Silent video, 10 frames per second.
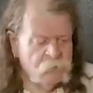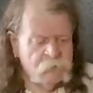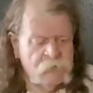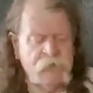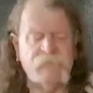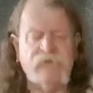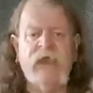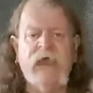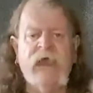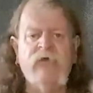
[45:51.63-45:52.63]
left a
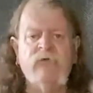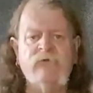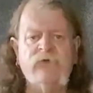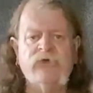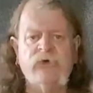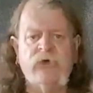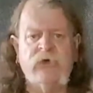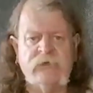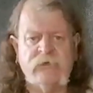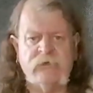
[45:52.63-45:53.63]
layer of
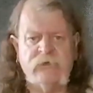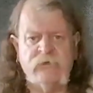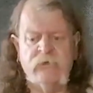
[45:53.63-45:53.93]
detritus